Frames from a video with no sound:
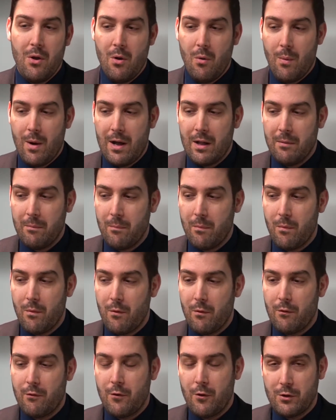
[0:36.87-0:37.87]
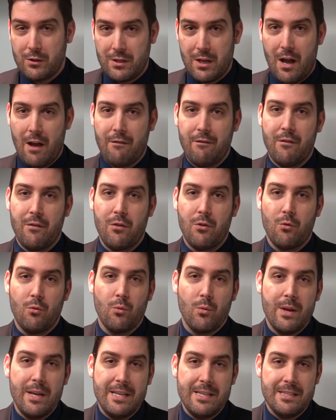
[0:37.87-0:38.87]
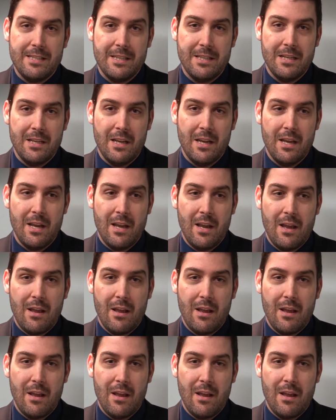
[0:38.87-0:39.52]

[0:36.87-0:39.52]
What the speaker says: Well, first off, the reason